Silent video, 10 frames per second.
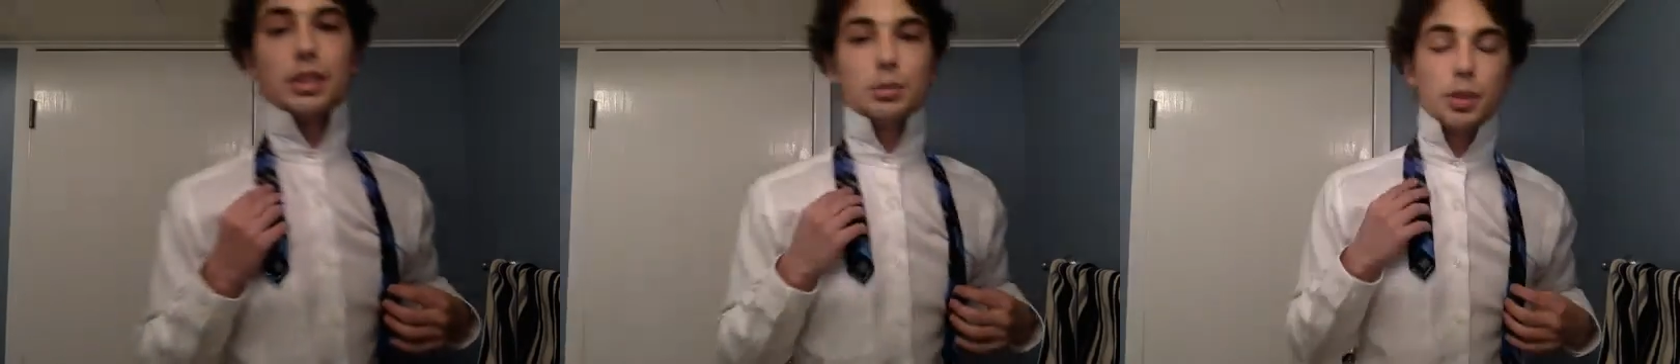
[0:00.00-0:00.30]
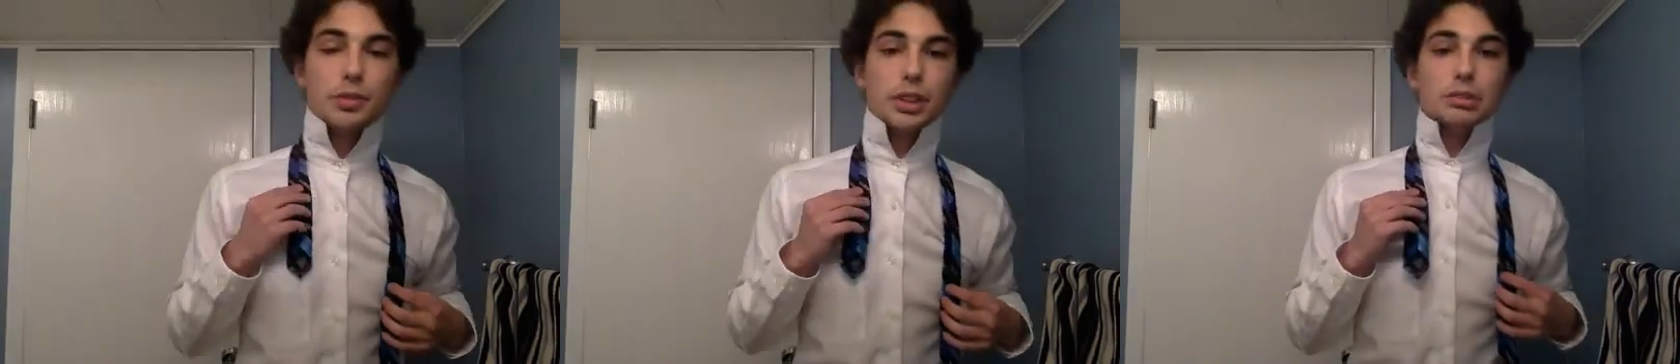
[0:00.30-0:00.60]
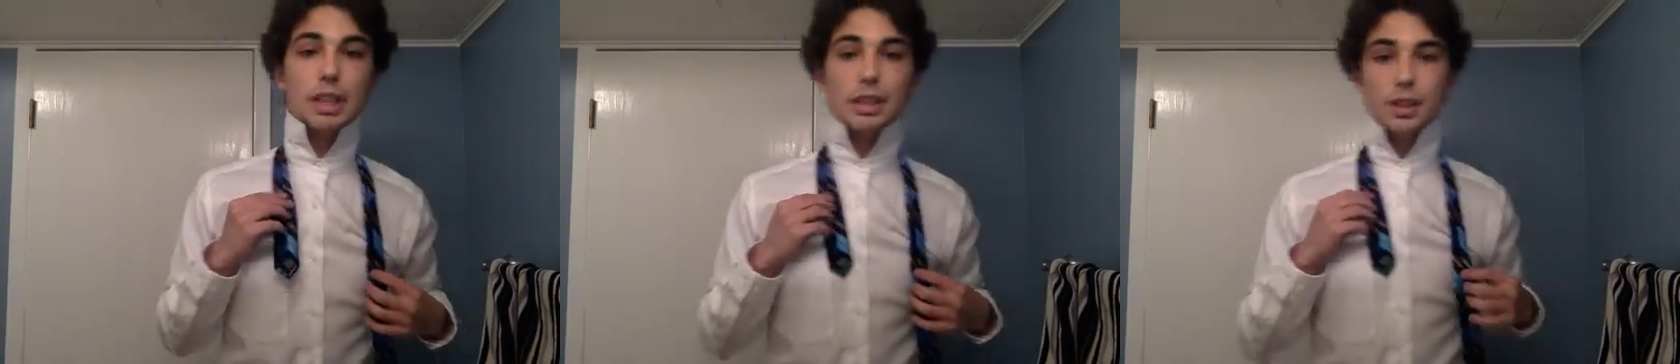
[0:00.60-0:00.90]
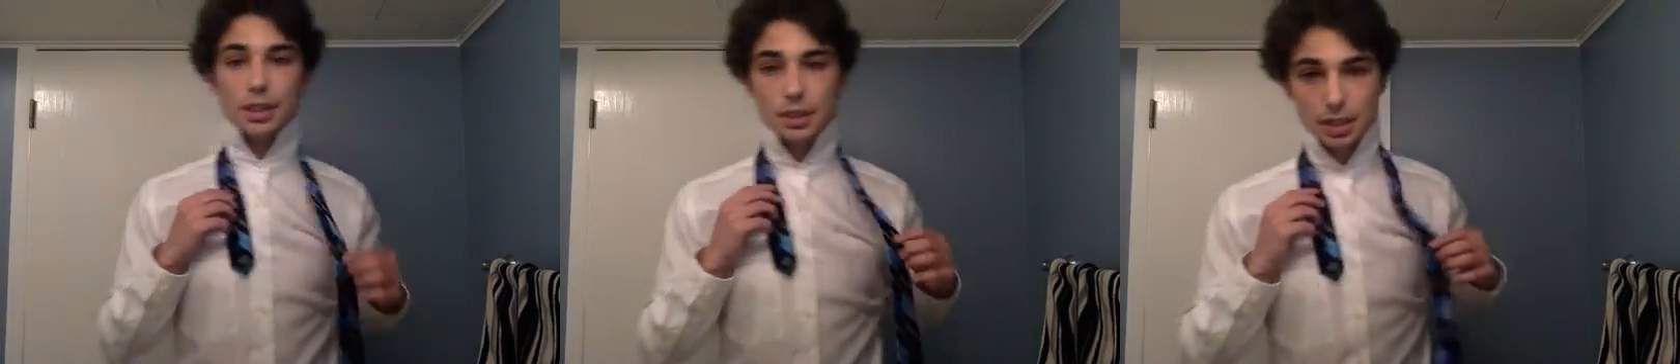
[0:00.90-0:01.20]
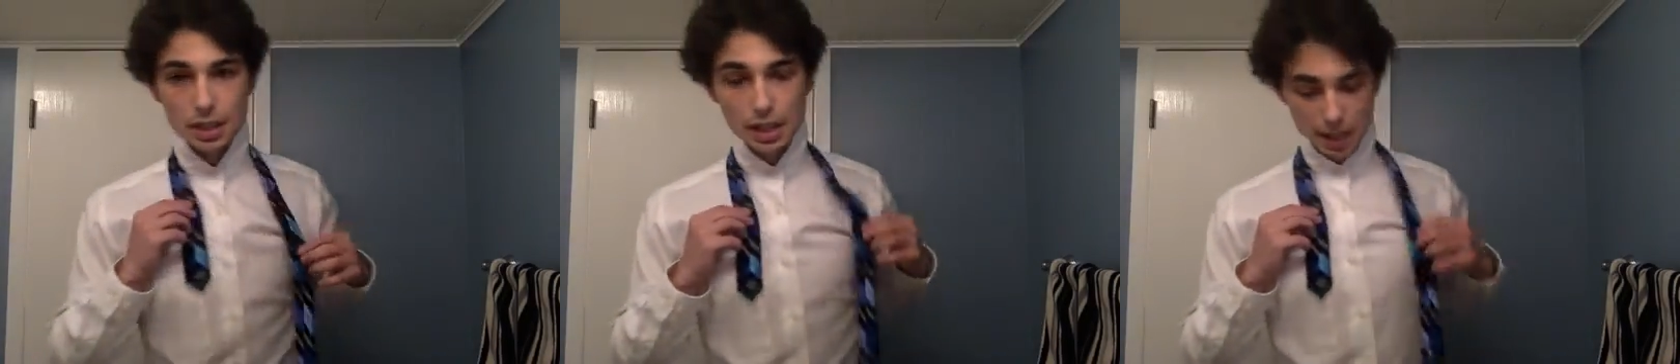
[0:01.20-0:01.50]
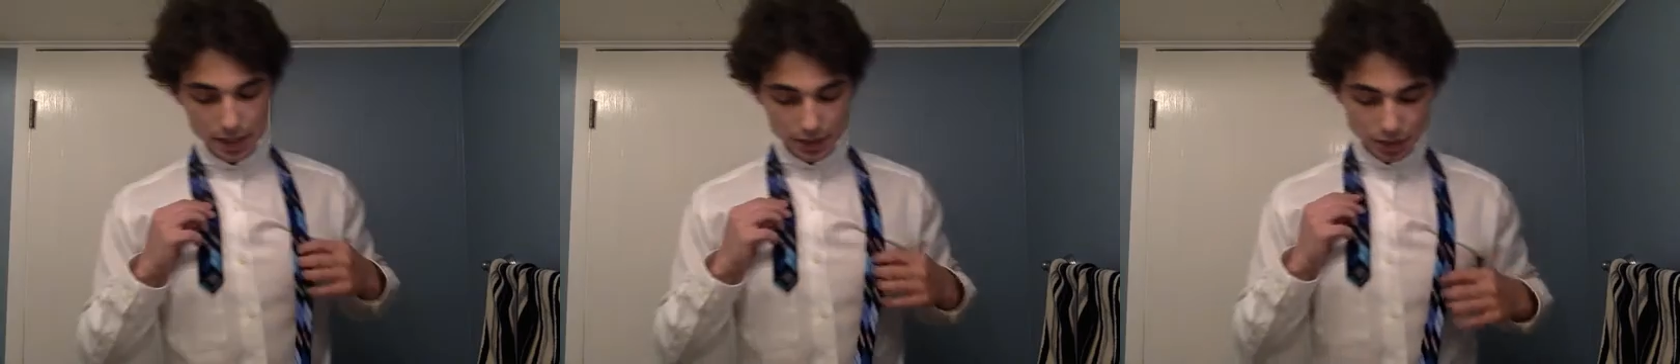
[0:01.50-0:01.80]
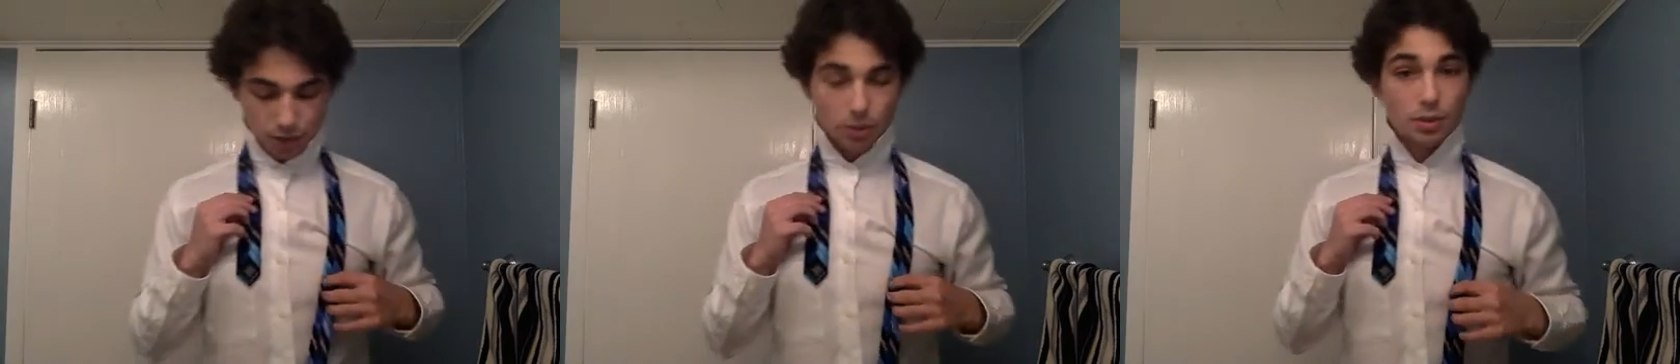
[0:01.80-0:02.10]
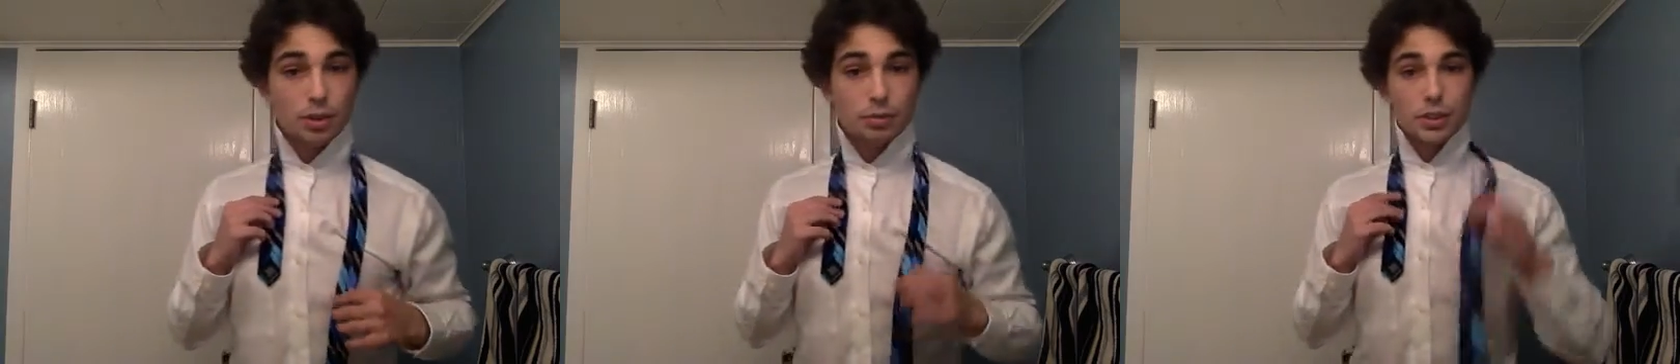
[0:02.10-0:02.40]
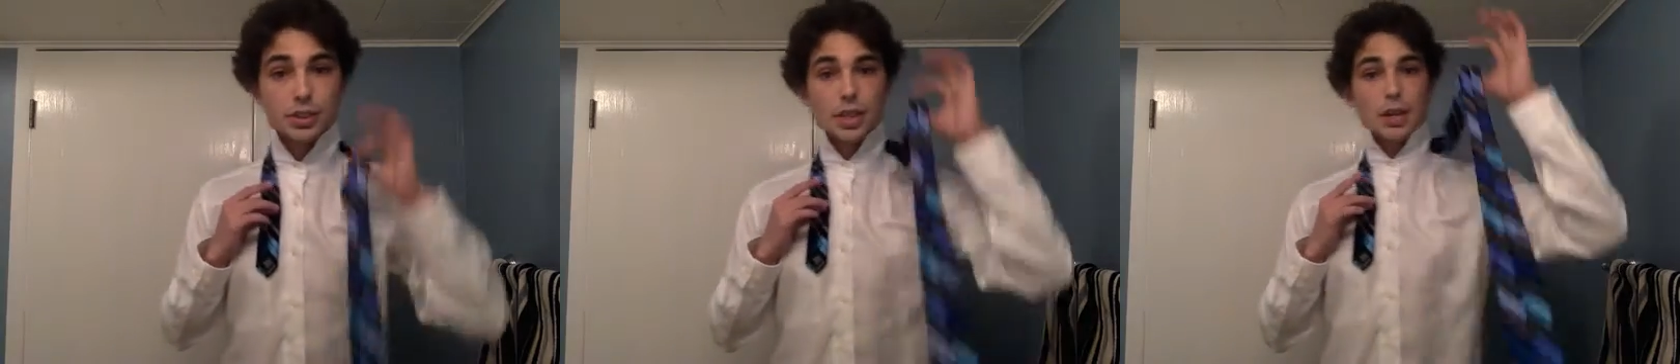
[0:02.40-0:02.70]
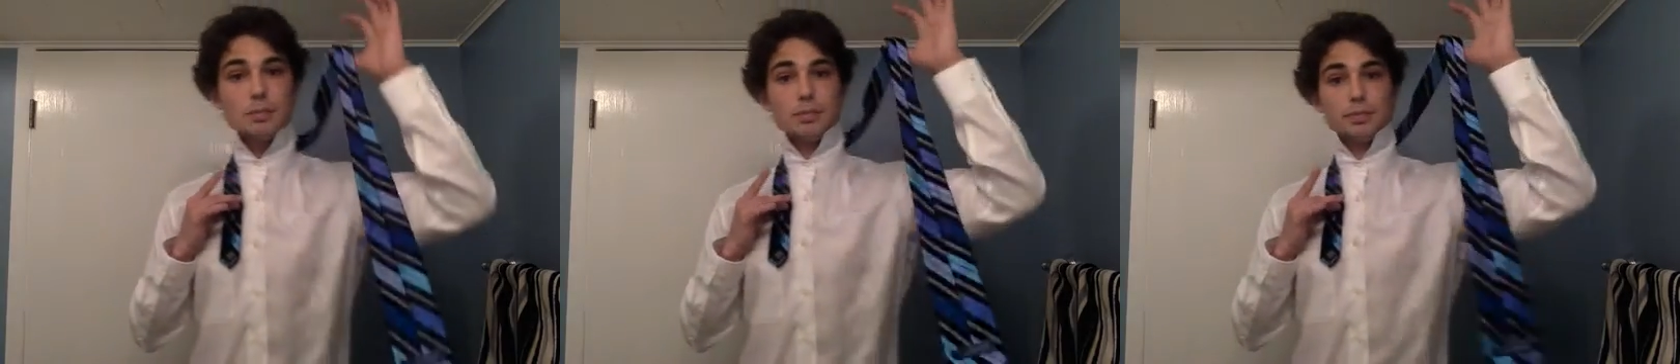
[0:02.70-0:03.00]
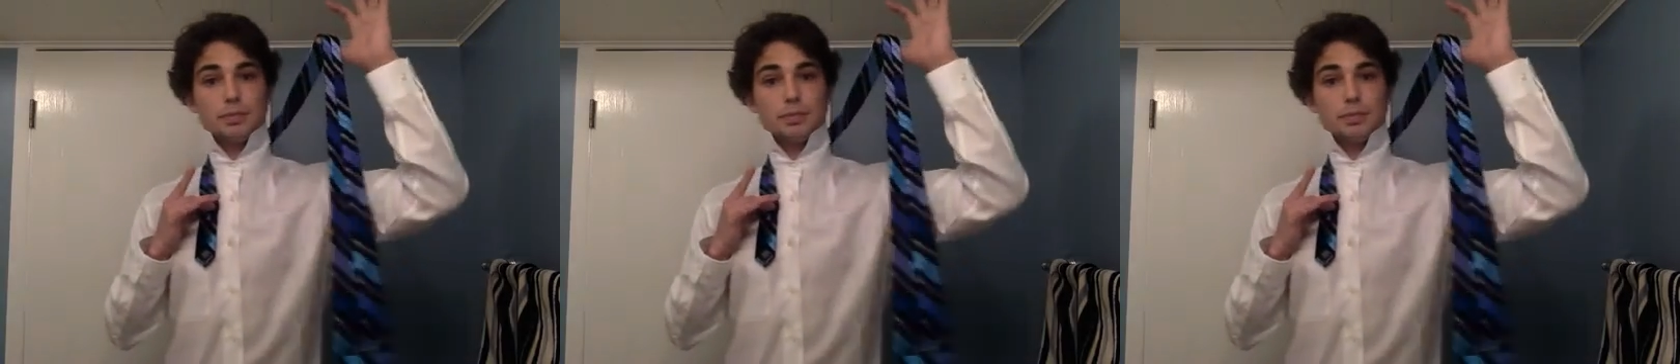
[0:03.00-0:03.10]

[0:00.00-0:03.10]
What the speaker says: that's a perfect length. So first step,